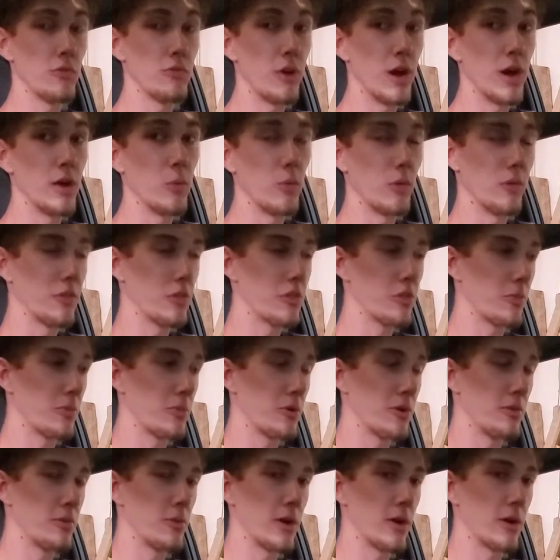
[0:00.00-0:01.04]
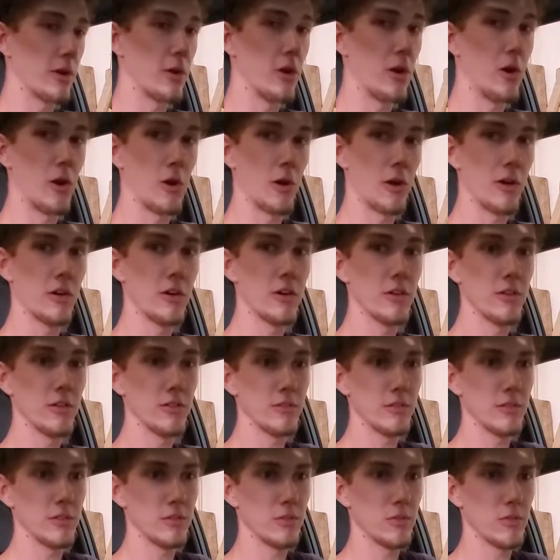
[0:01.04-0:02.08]
find one. This is a pretty rare car.
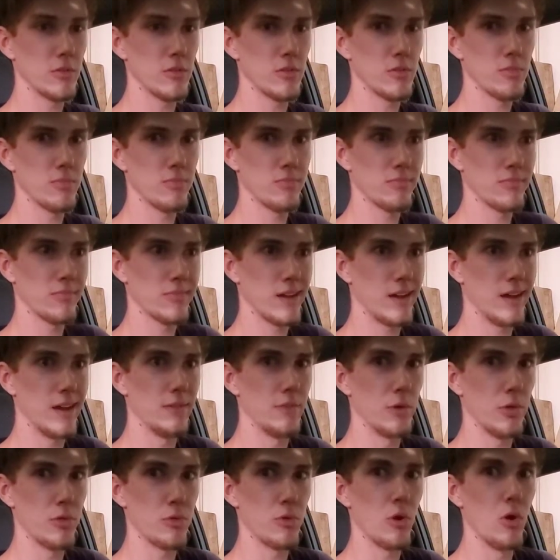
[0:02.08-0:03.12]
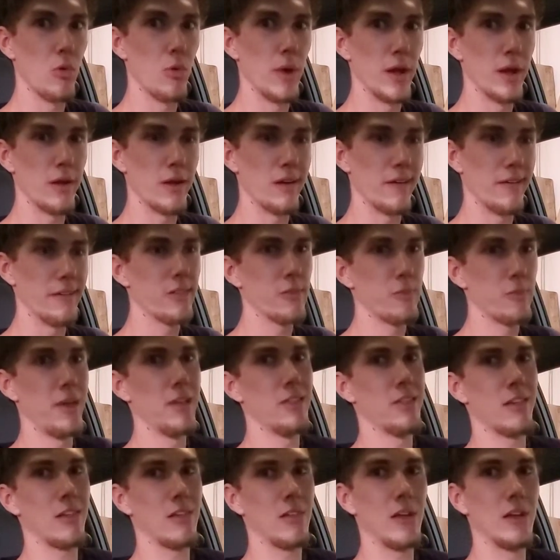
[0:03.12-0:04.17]
It's kind of a throwaway car. It's
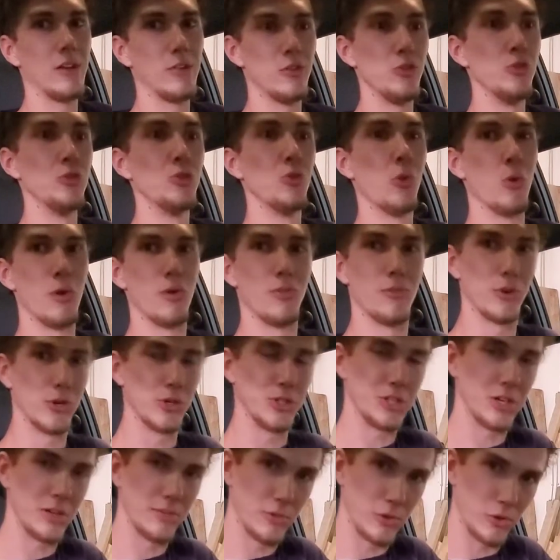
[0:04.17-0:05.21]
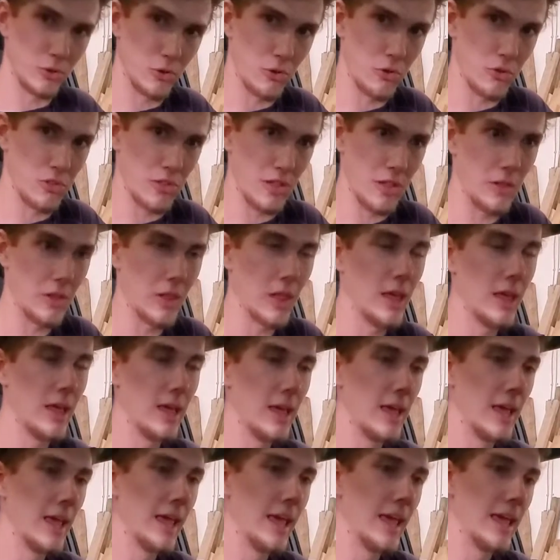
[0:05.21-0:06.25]
basically a two-door version of a Tercel.
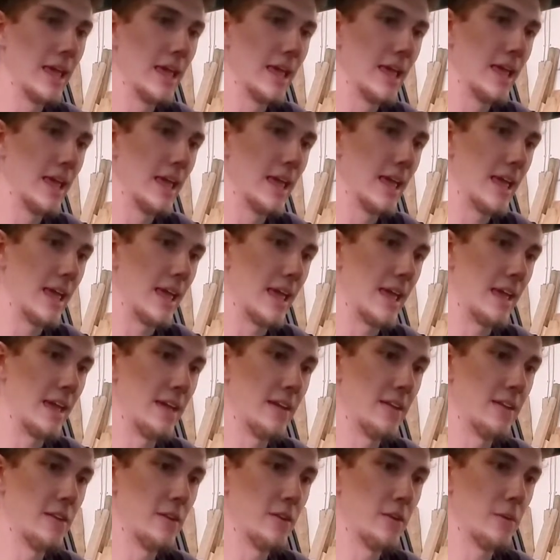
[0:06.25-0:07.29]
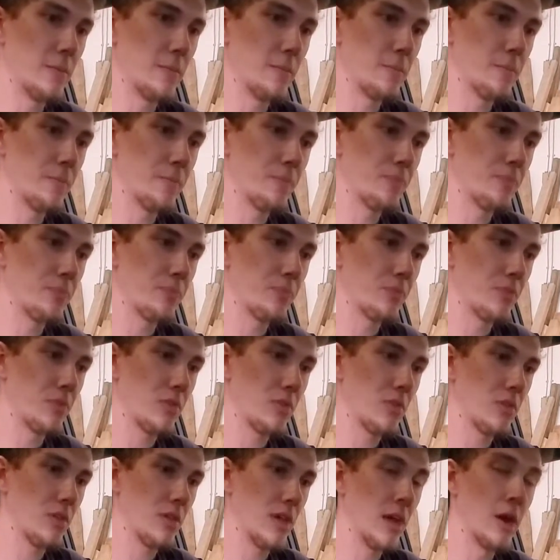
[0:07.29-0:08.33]
And
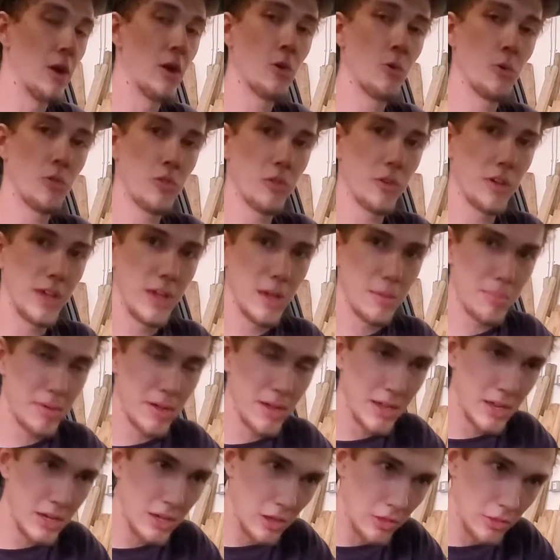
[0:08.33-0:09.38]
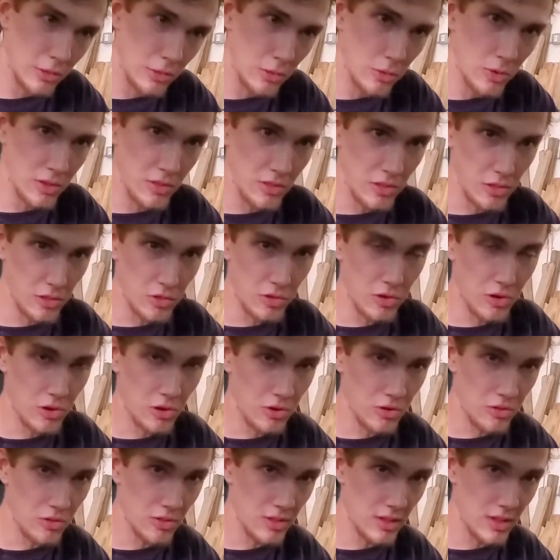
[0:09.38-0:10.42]
Eric was looking at buying another one of these
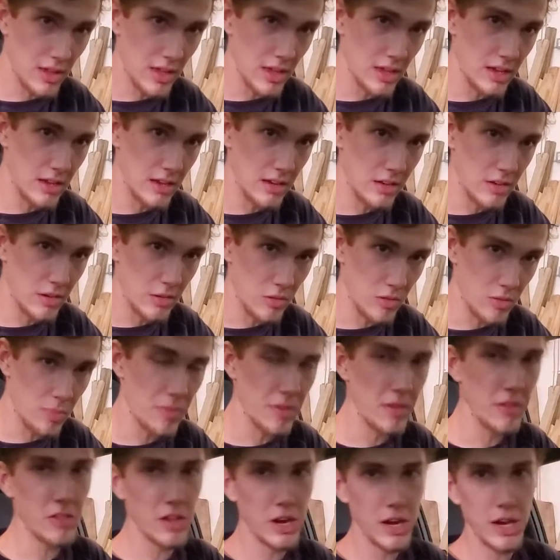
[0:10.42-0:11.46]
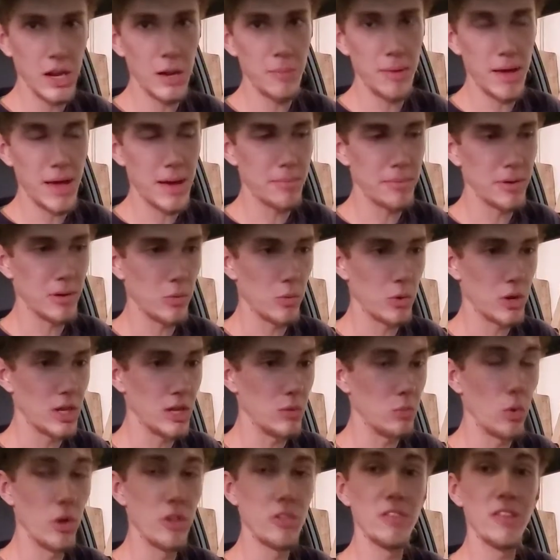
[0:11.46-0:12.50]
cars, and some things ended up happening where he
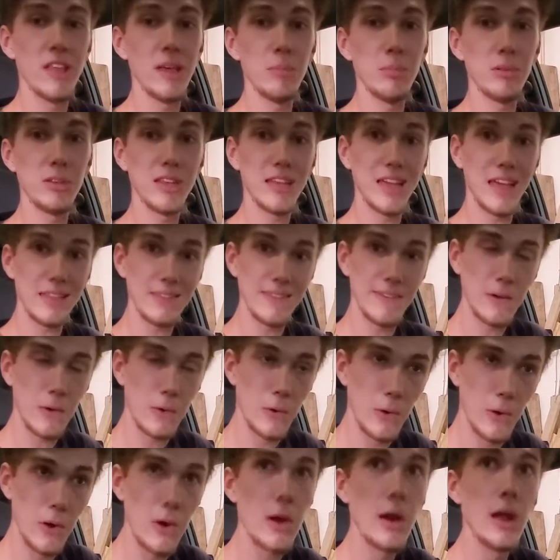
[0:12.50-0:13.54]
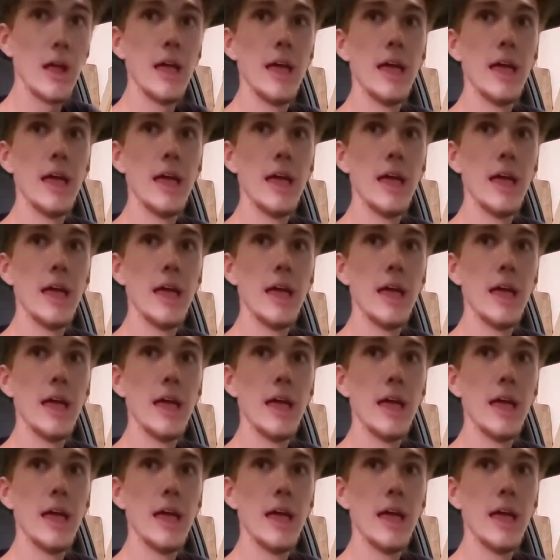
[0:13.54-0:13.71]
wasn't able to get the car,